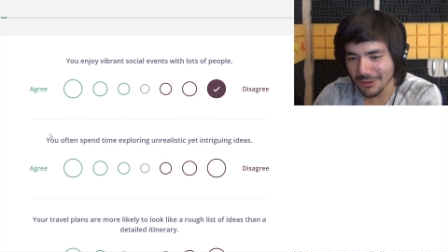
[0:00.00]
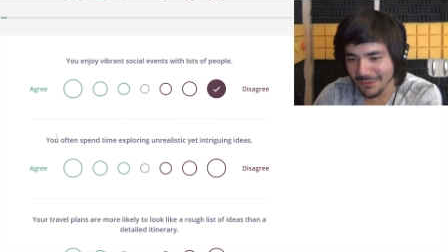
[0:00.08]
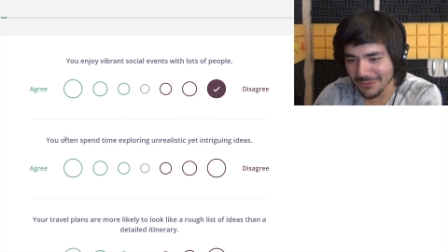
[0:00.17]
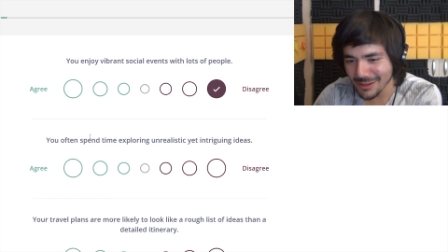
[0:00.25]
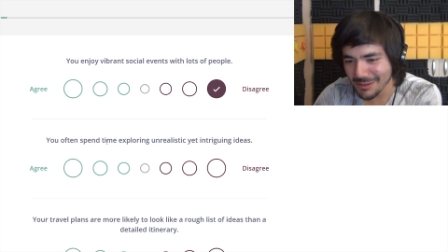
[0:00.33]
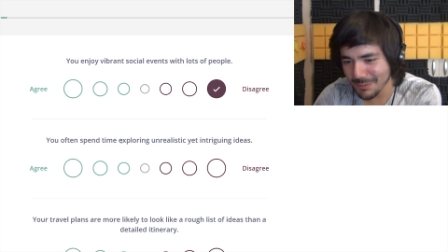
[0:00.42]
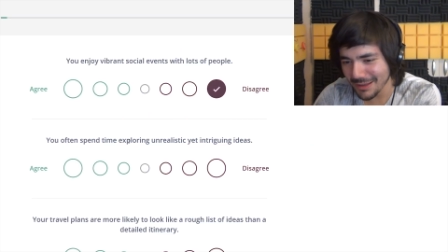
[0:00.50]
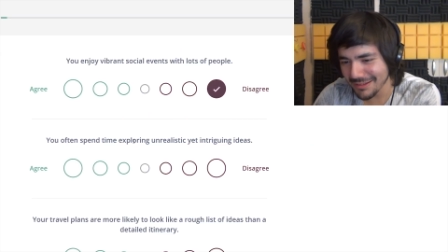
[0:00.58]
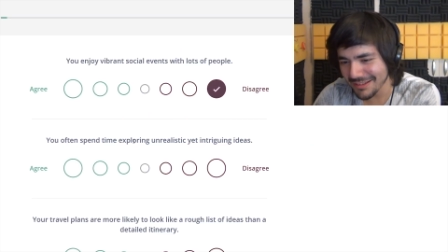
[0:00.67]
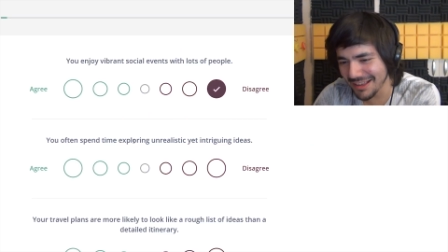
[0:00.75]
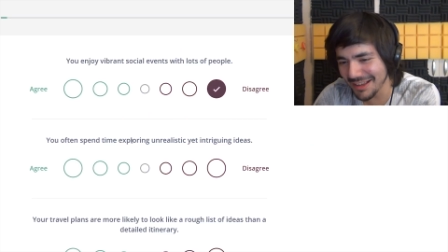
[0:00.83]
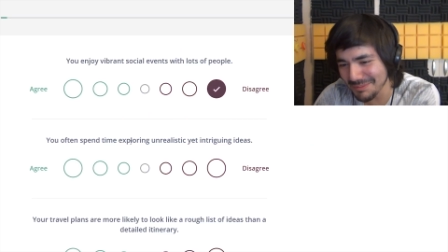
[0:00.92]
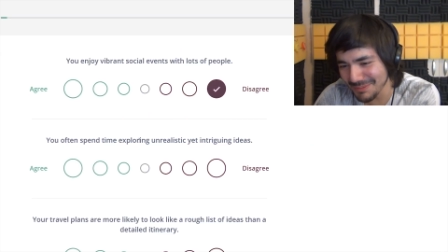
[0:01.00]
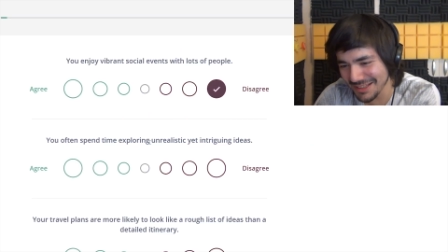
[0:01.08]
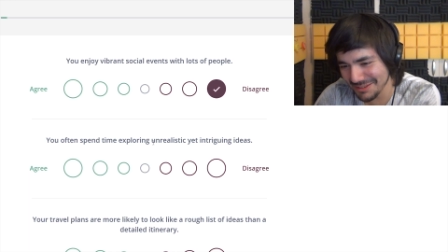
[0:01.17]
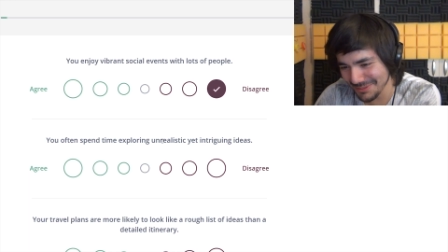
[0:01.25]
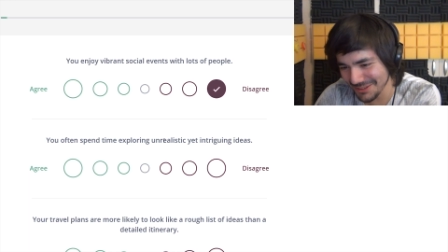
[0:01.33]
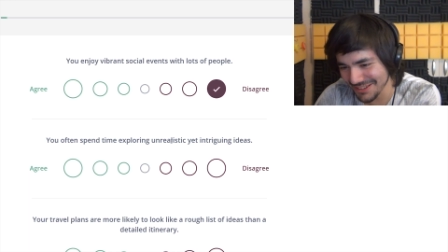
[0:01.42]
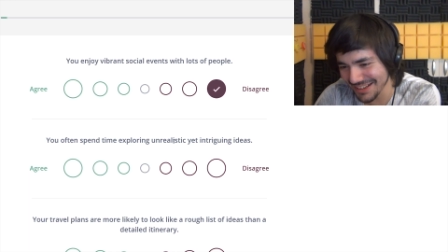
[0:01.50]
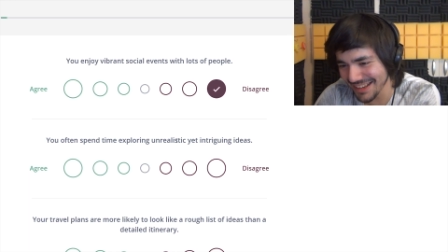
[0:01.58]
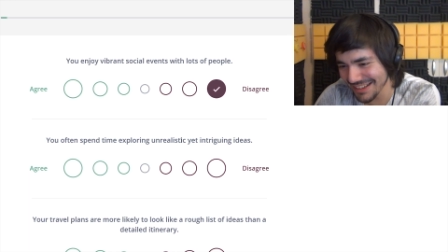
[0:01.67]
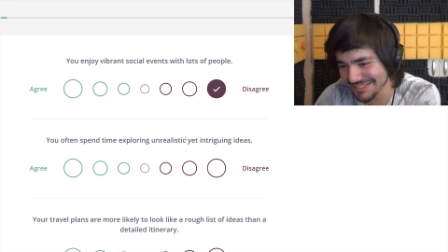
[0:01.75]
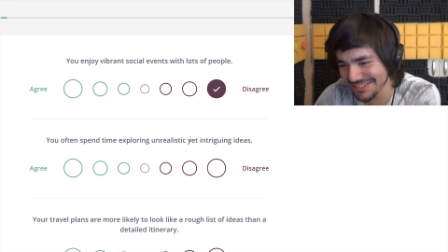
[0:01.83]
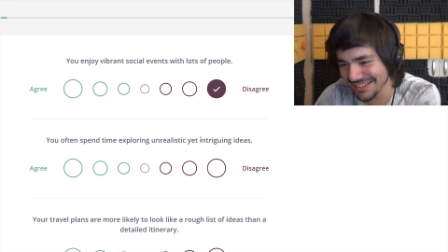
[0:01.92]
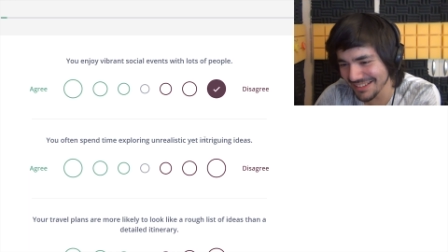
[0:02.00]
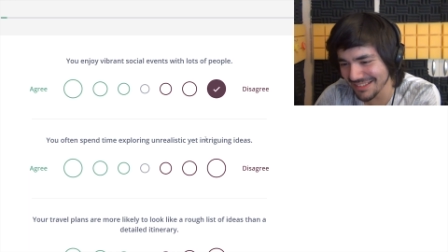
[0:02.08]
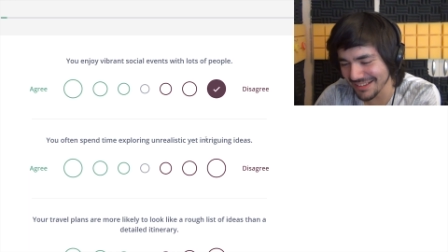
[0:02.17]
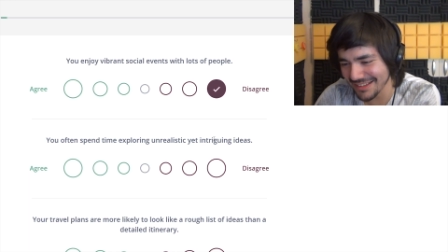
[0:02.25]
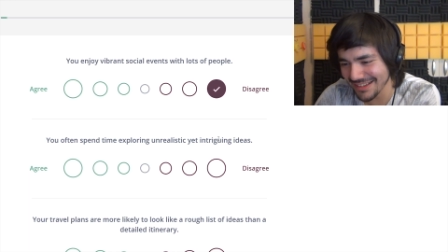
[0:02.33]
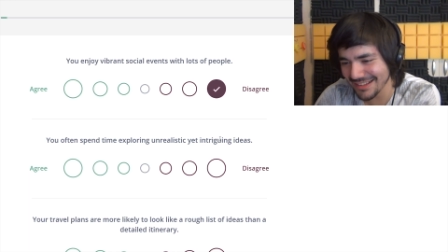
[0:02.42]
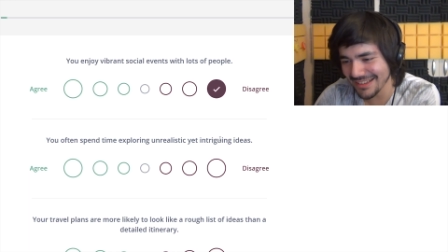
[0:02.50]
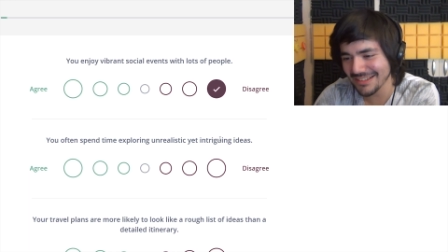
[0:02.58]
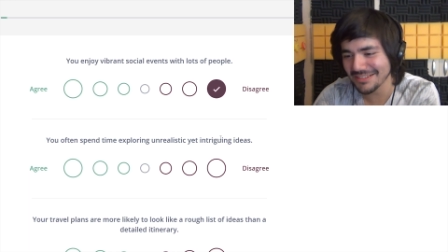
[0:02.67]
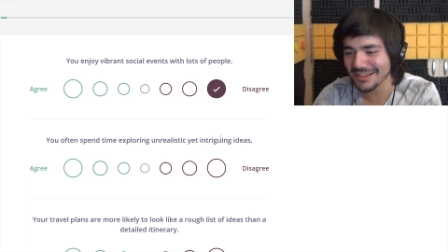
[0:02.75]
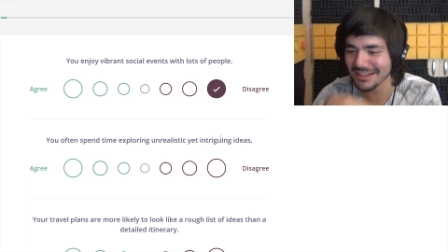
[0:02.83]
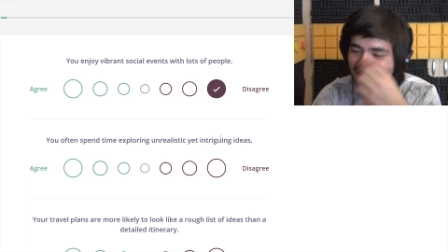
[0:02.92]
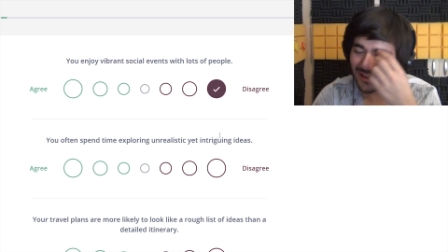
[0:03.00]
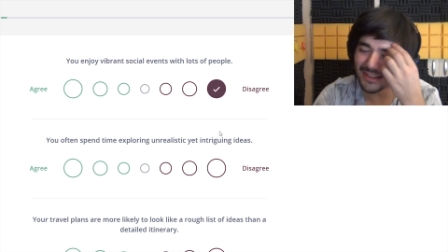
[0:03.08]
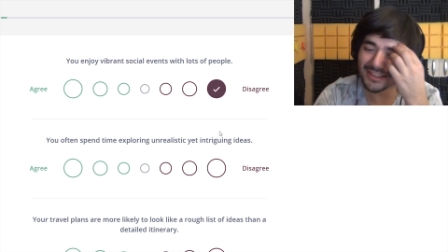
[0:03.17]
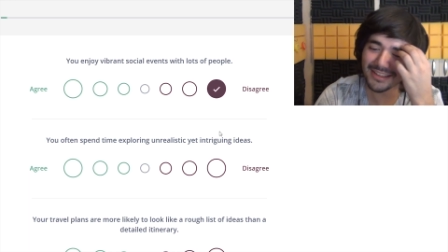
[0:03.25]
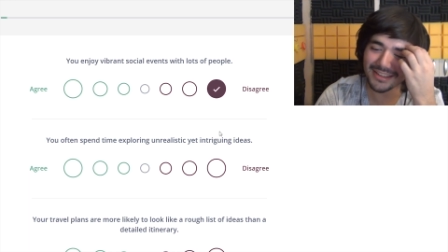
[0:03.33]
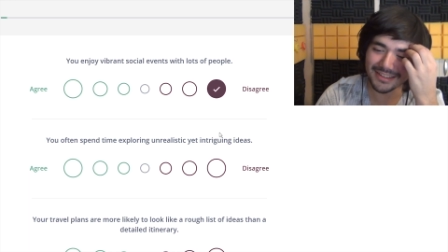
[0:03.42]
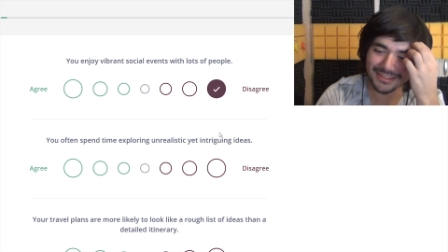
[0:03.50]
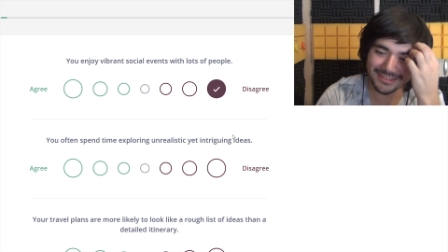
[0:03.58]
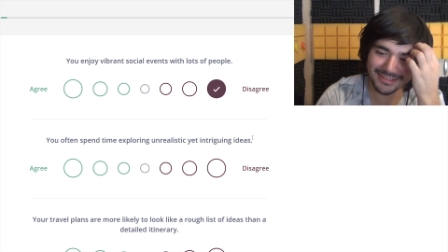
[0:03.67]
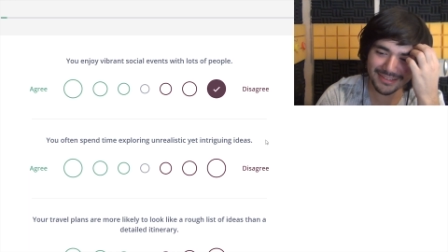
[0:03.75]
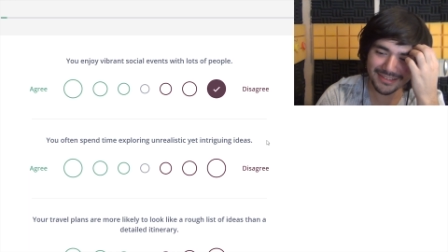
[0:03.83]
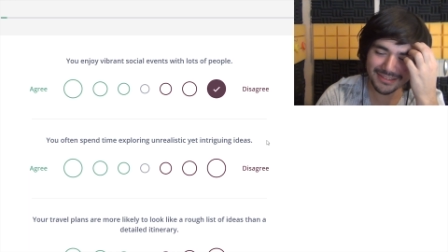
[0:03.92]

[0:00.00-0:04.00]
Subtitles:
often spend time exploring unrealistic yet intriguing ideas.